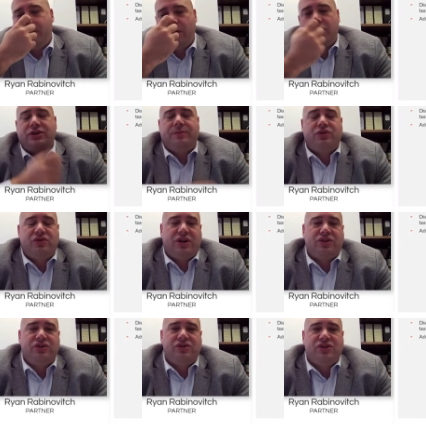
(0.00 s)
partnership
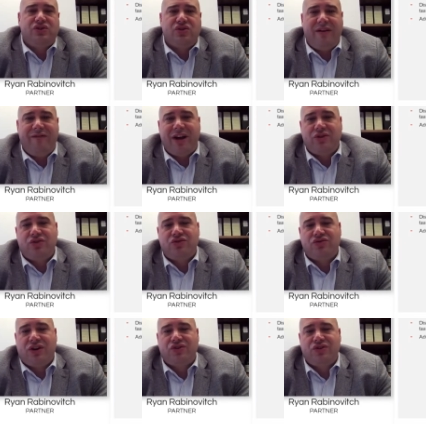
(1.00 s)
structures and joint venture
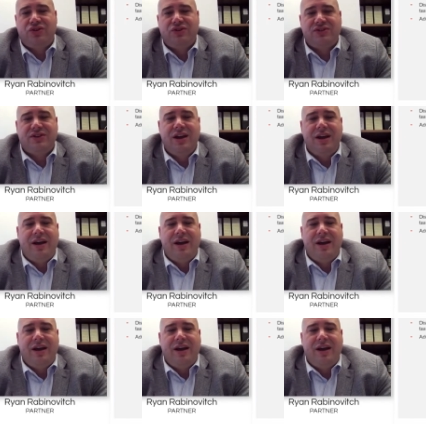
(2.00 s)
structures